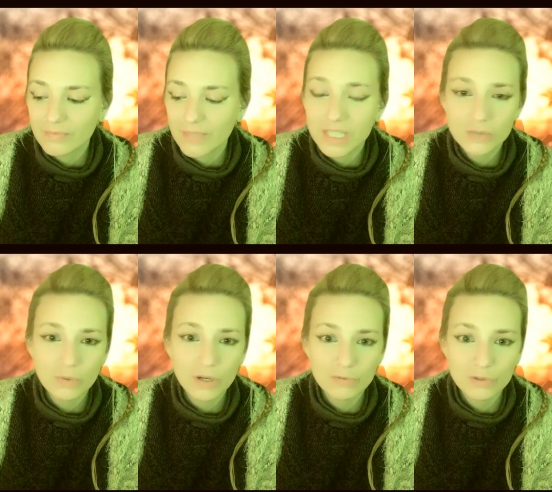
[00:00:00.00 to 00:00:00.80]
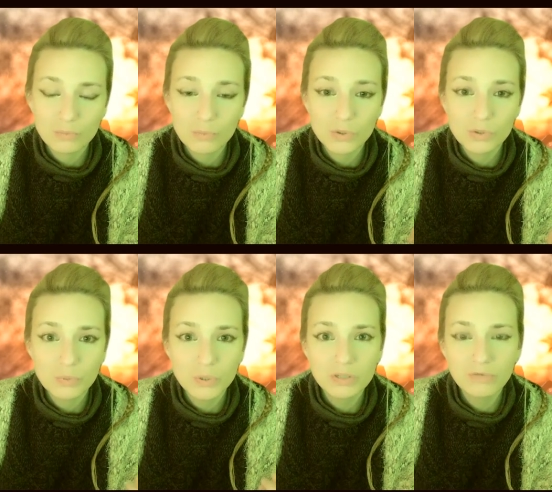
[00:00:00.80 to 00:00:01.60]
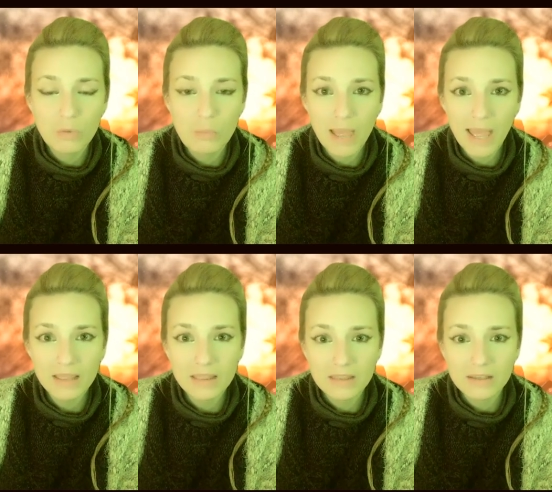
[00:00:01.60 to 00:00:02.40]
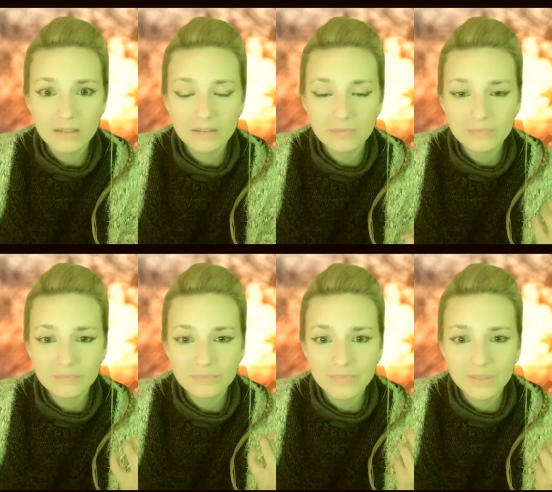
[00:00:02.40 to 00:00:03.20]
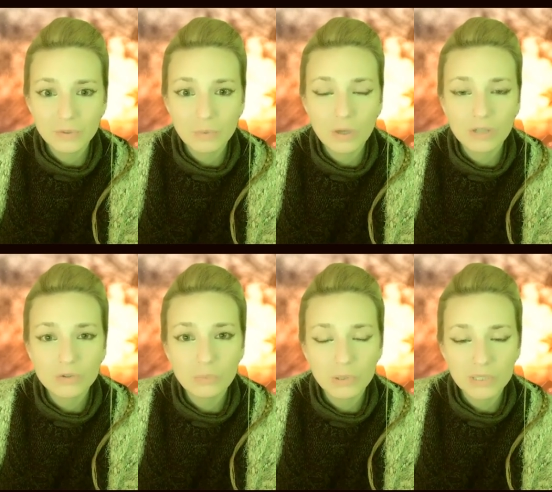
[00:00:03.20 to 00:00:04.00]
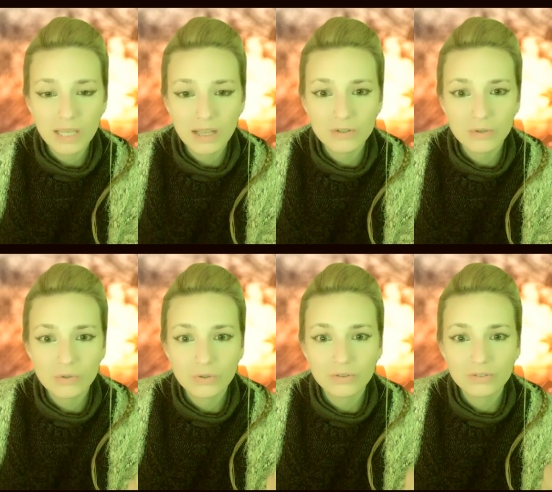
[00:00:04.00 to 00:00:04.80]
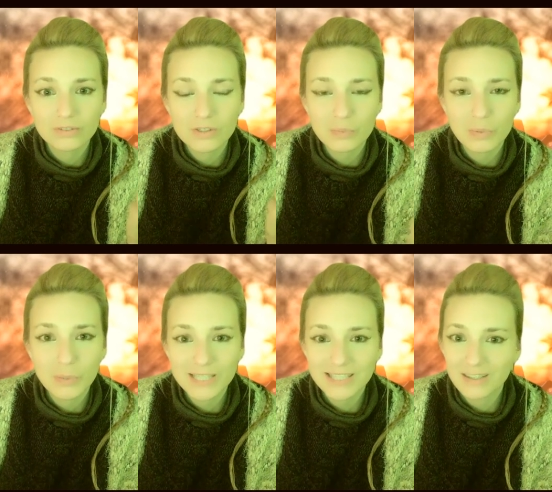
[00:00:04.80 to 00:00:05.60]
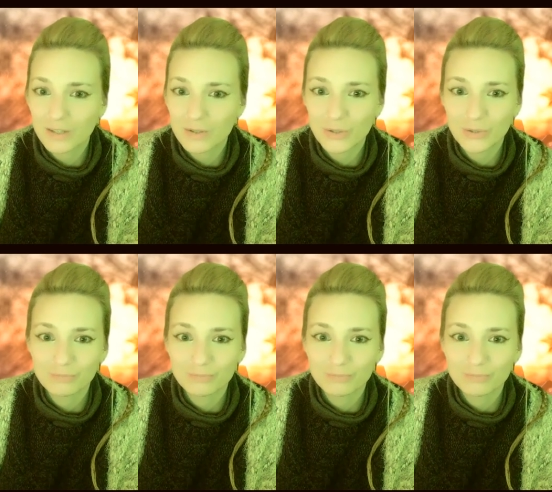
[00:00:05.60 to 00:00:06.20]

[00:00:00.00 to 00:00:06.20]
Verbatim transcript: It is one of the most beautiful paths if you want to protect your spirit signature.